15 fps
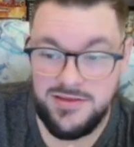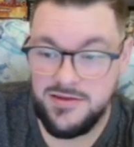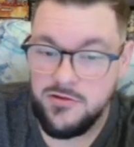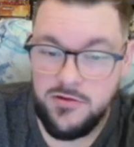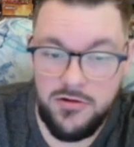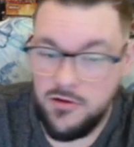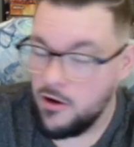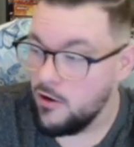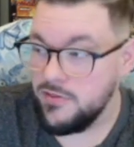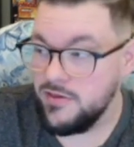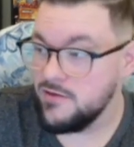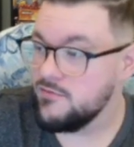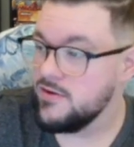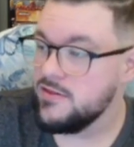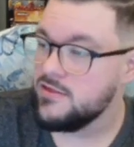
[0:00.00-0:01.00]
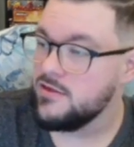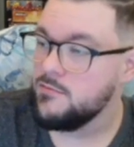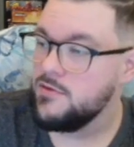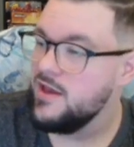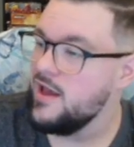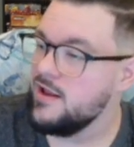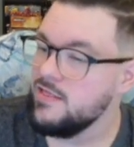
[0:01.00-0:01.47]
are all the events that we
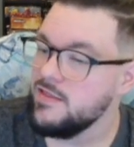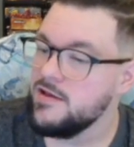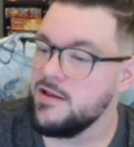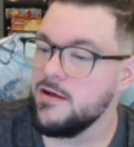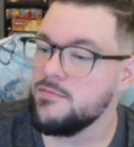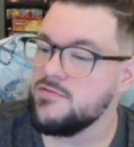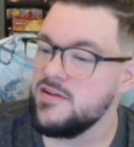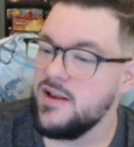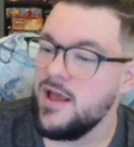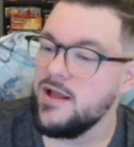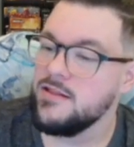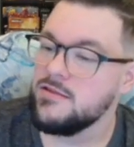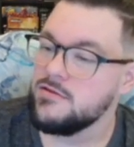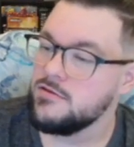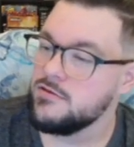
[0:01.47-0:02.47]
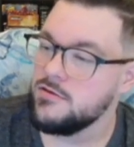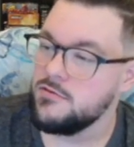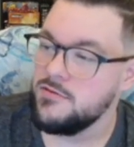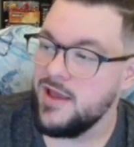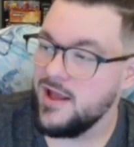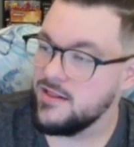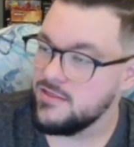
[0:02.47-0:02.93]
had leading up to Nats. So
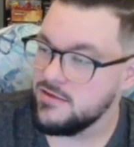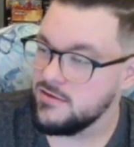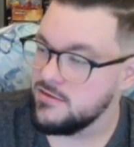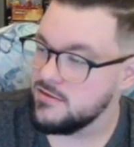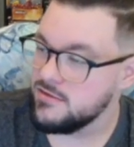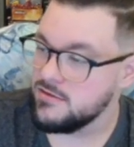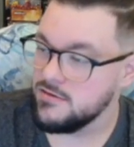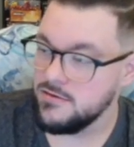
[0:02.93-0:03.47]
Nats is,